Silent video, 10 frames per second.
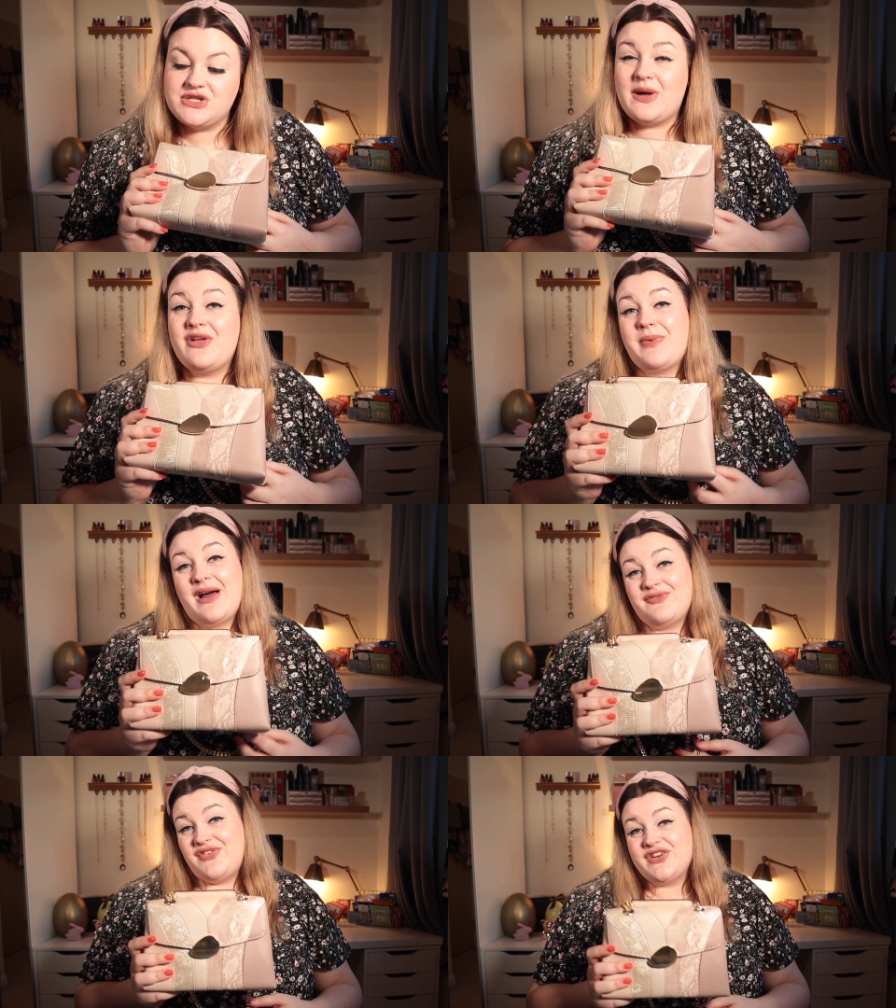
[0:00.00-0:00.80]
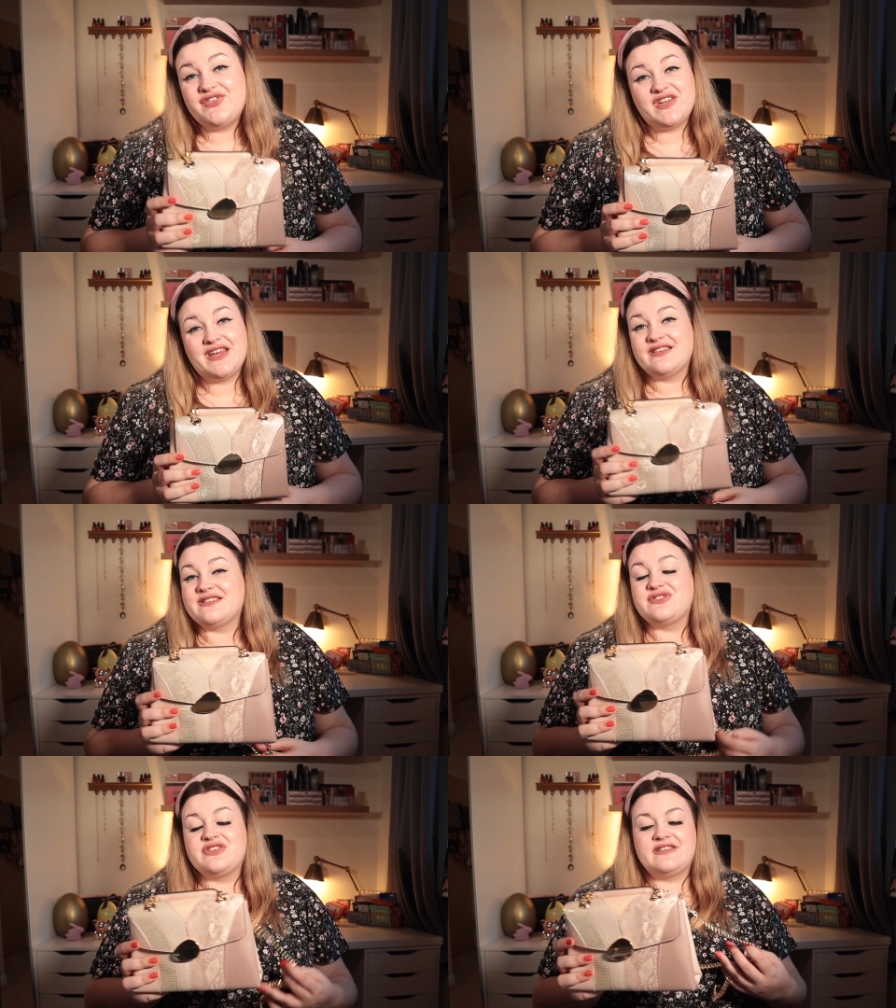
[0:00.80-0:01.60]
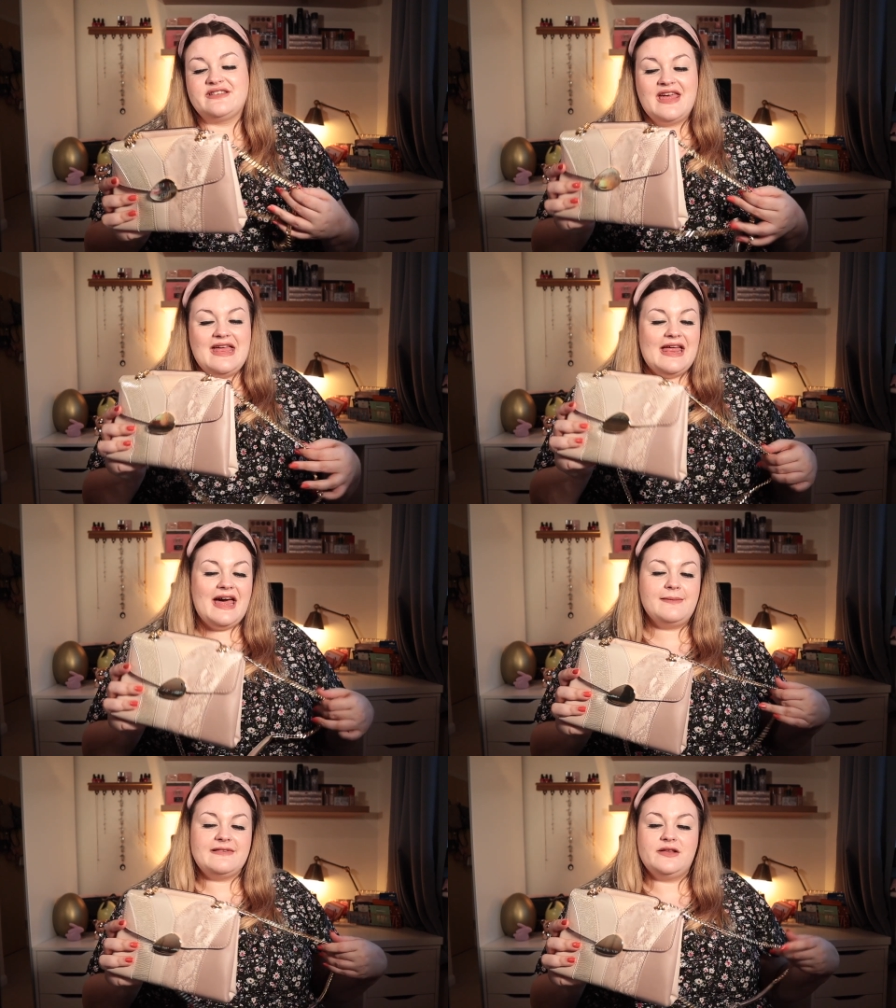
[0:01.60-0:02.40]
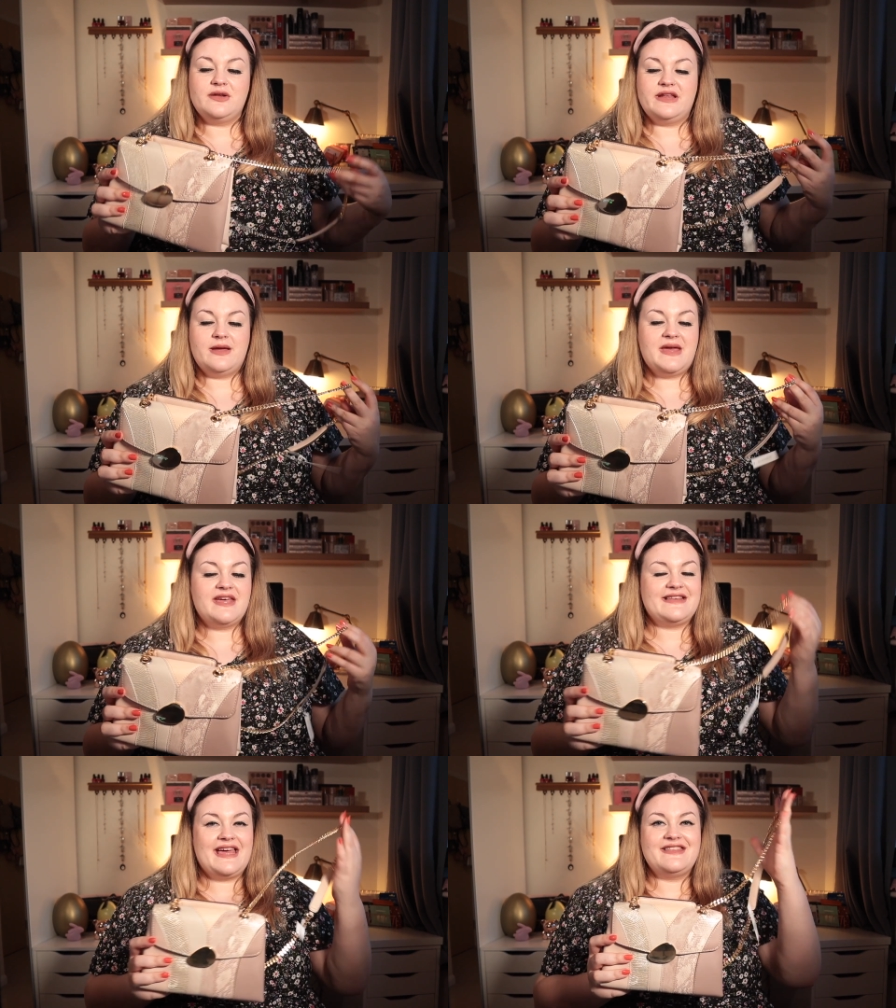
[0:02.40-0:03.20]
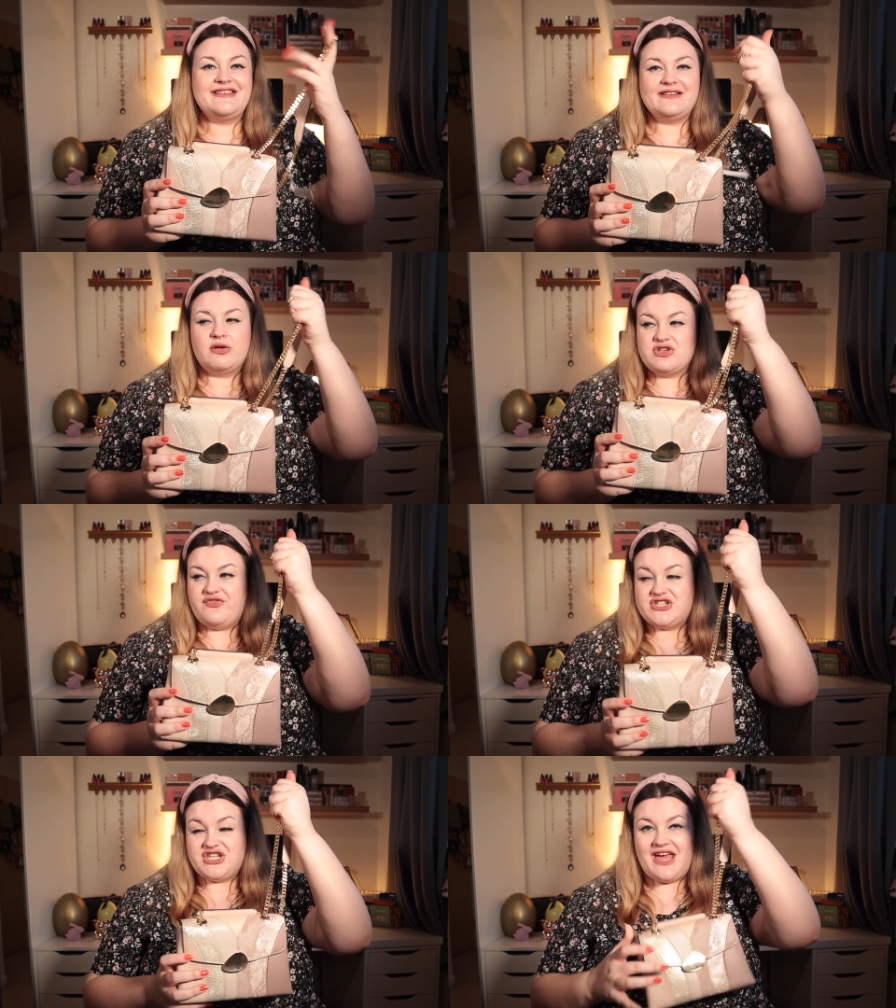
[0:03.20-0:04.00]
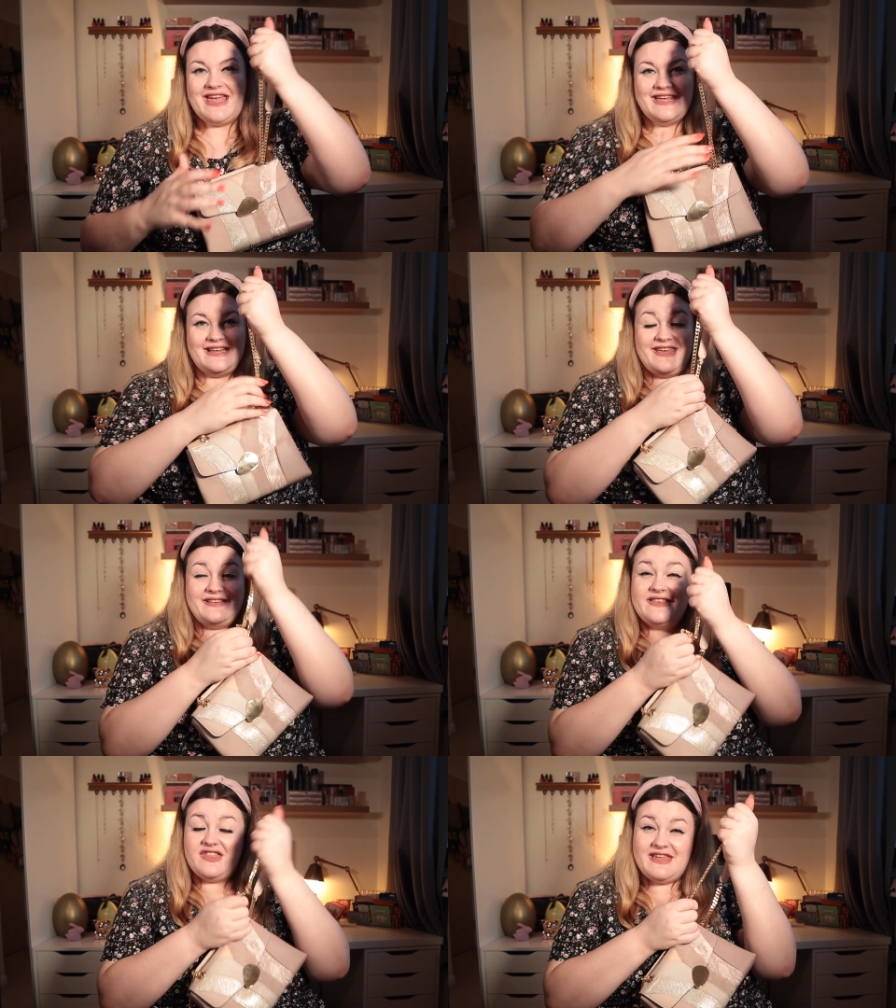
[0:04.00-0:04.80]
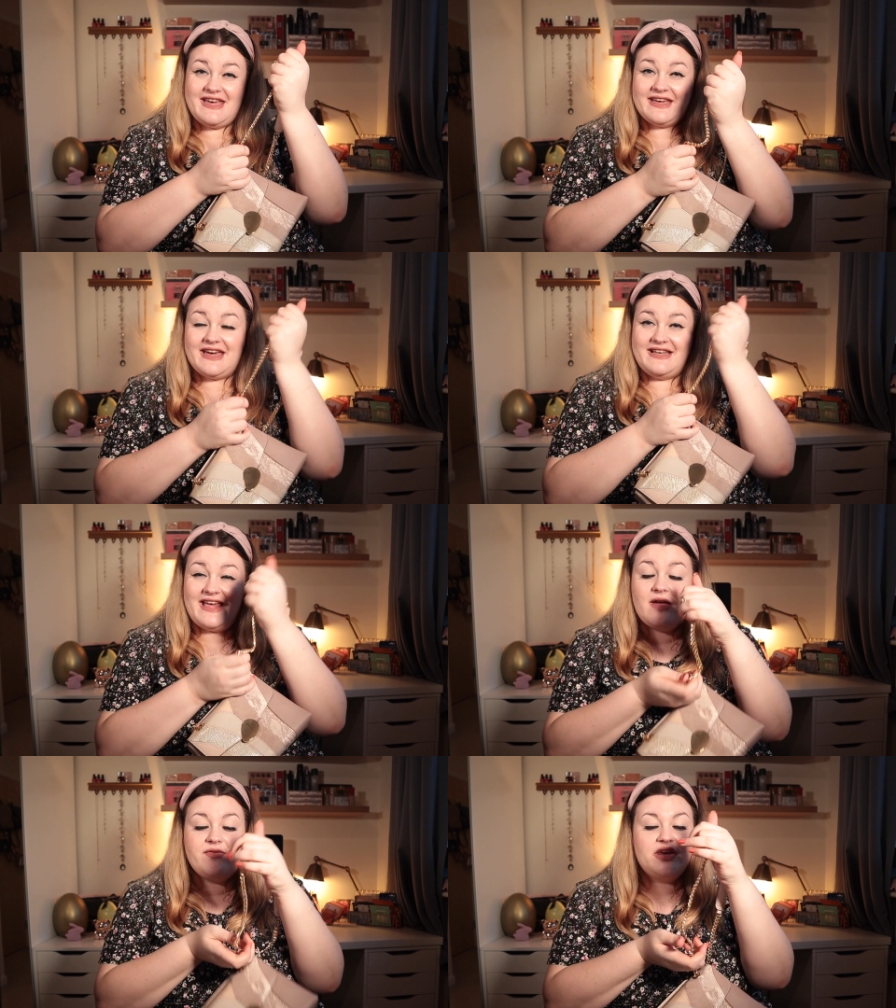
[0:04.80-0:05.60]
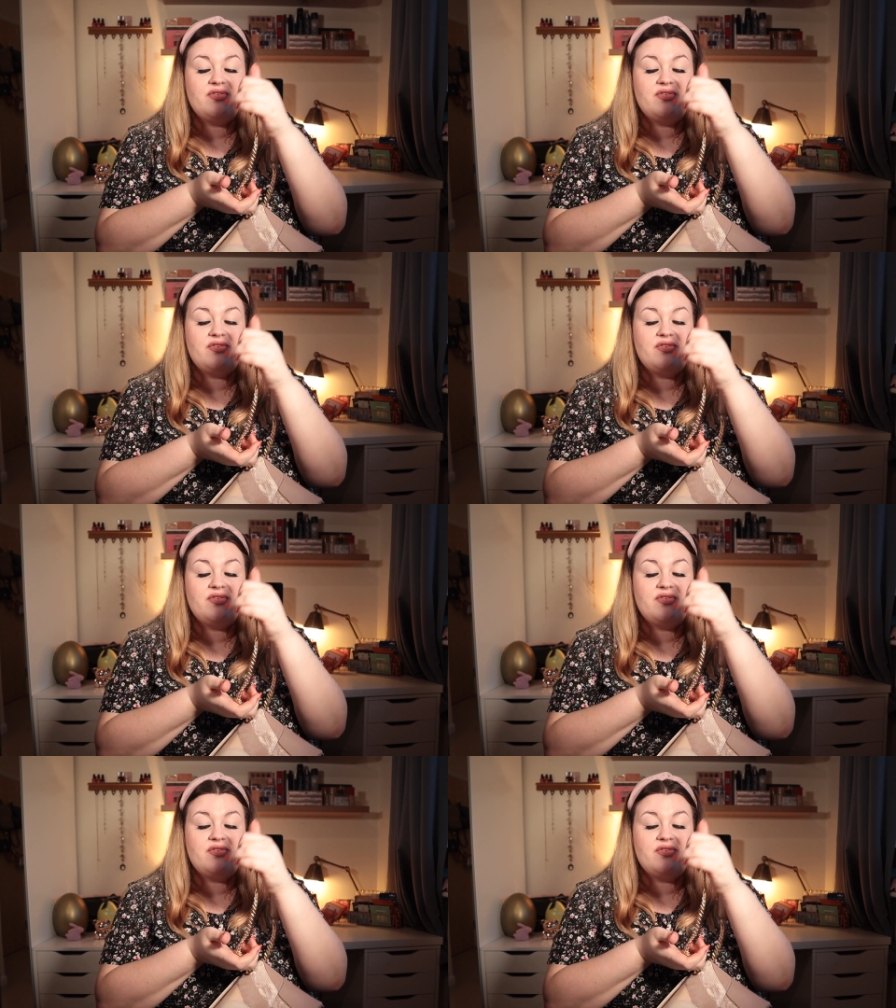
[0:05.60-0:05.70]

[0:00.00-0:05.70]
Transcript: £12.50 so just absolutely amazing and this chain is thick and heavy.